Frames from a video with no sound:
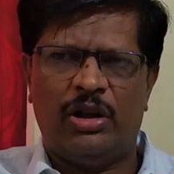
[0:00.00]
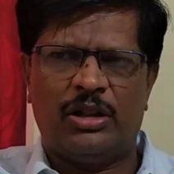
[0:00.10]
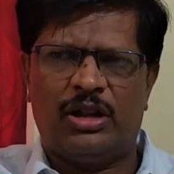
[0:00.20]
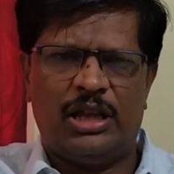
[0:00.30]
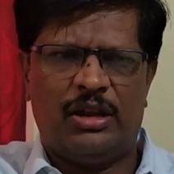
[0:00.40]

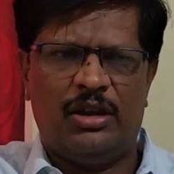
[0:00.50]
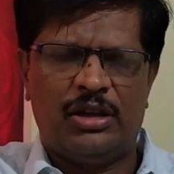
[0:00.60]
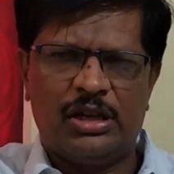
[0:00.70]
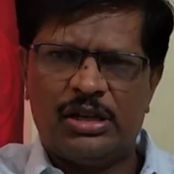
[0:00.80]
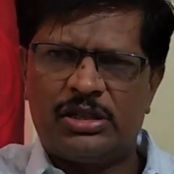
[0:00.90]
Other than
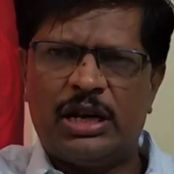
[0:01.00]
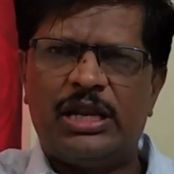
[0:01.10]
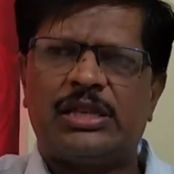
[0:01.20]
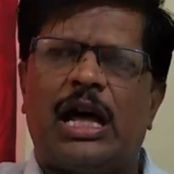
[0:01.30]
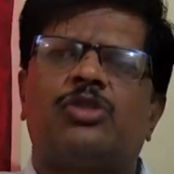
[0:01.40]

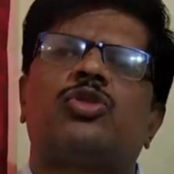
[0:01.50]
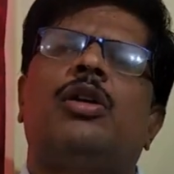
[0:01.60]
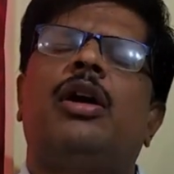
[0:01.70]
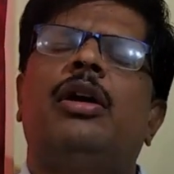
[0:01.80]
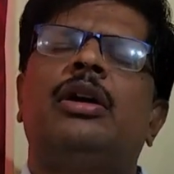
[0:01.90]
studies
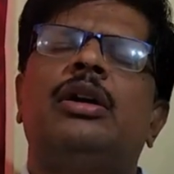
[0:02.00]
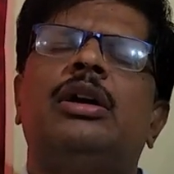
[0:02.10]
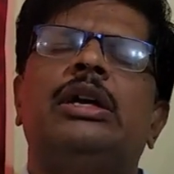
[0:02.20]
also,